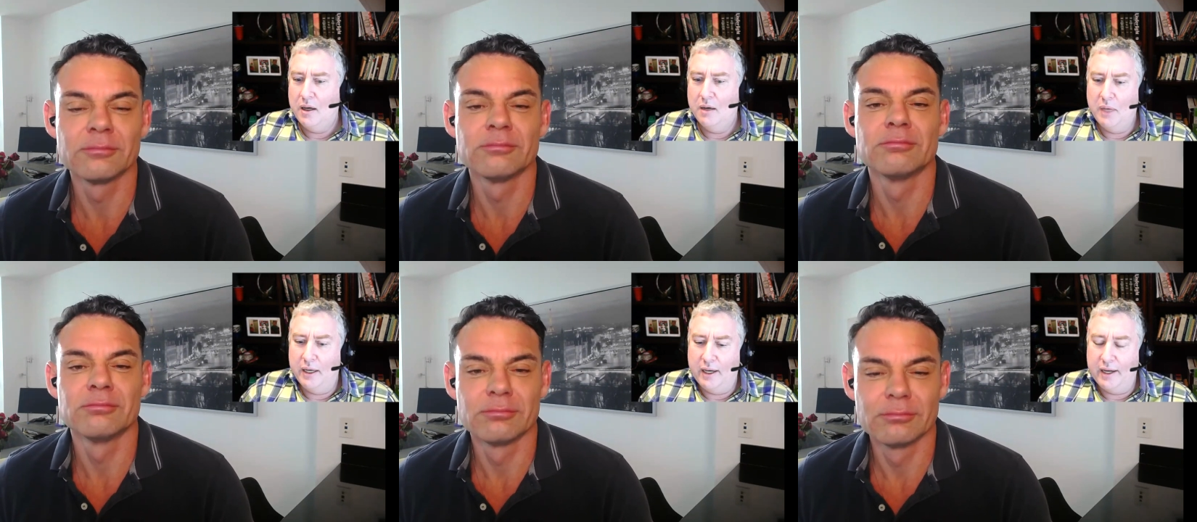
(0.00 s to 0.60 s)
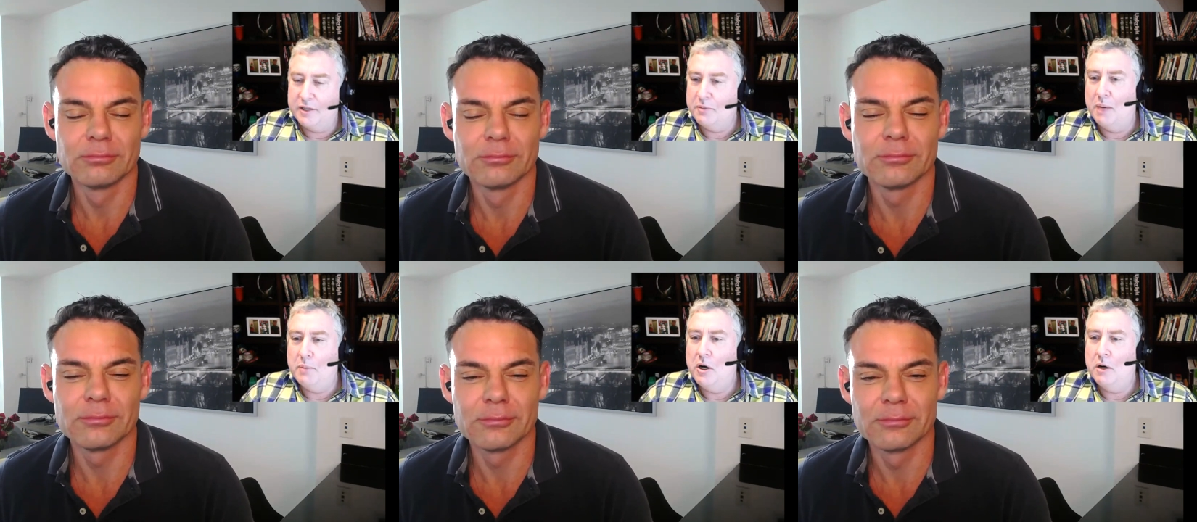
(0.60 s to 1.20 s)
Speaker 1: I'm like, I guess my
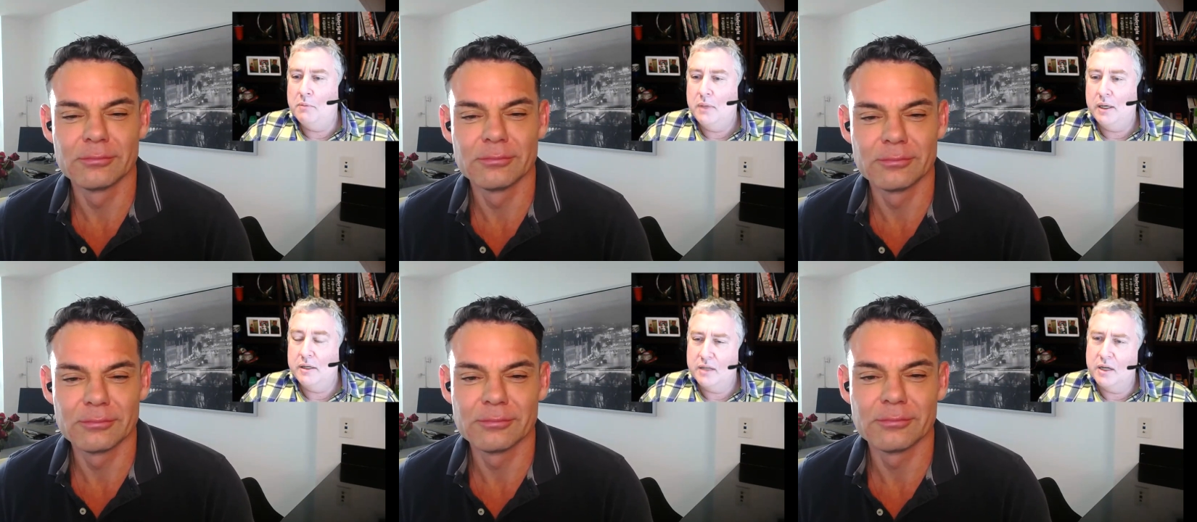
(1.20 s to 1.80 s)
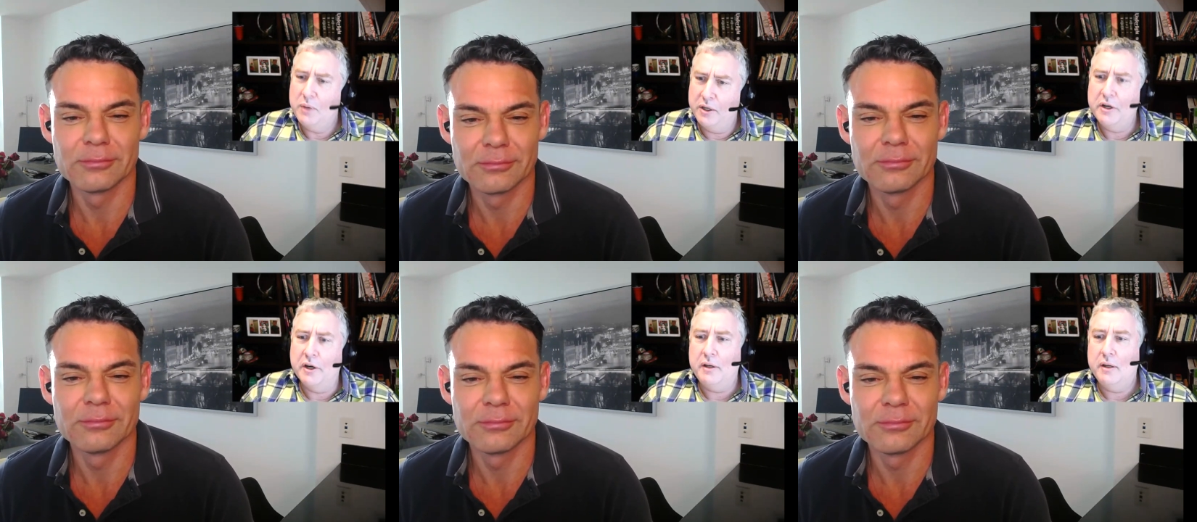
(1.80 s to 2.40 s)
mm-hmm. mom. And he's like, Well,
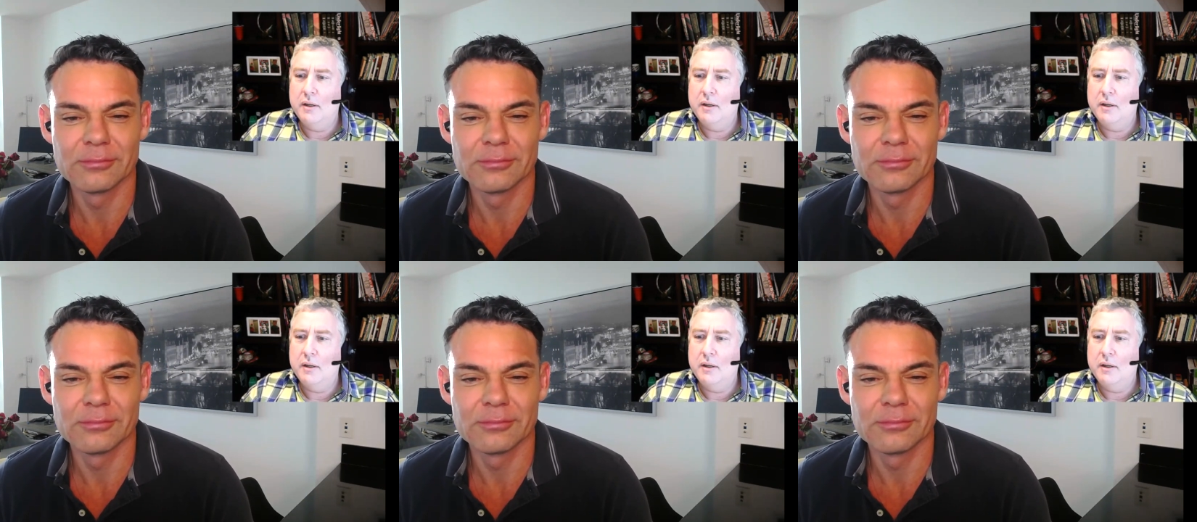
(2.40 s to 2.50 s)
good.